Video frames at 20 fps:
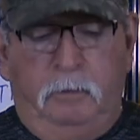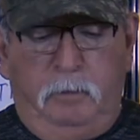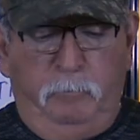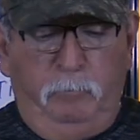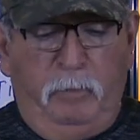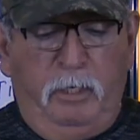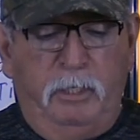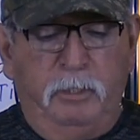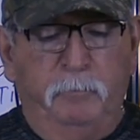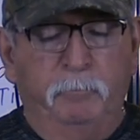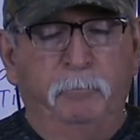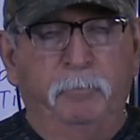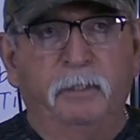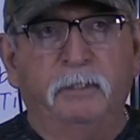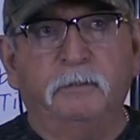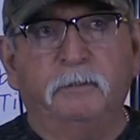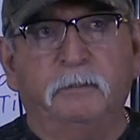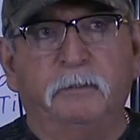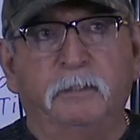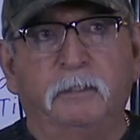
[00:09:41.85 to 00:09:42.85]
and my
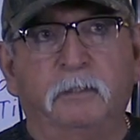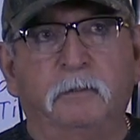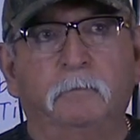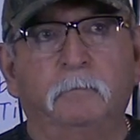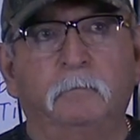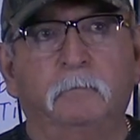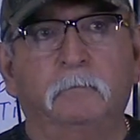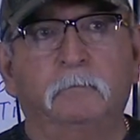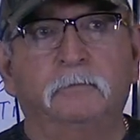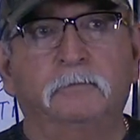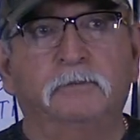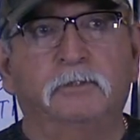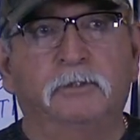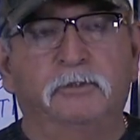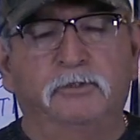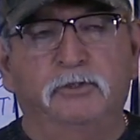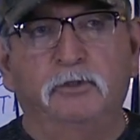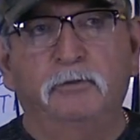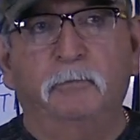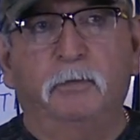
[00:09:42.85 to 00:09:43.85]
ability
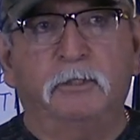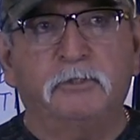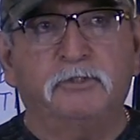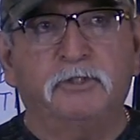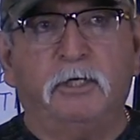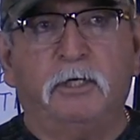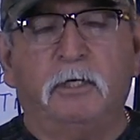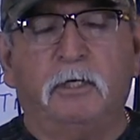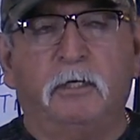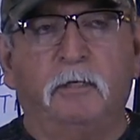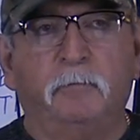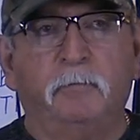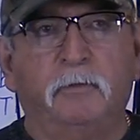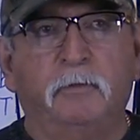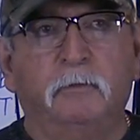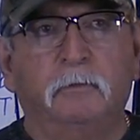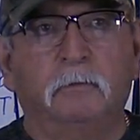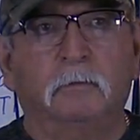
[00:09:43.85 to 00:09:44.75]
to do my job.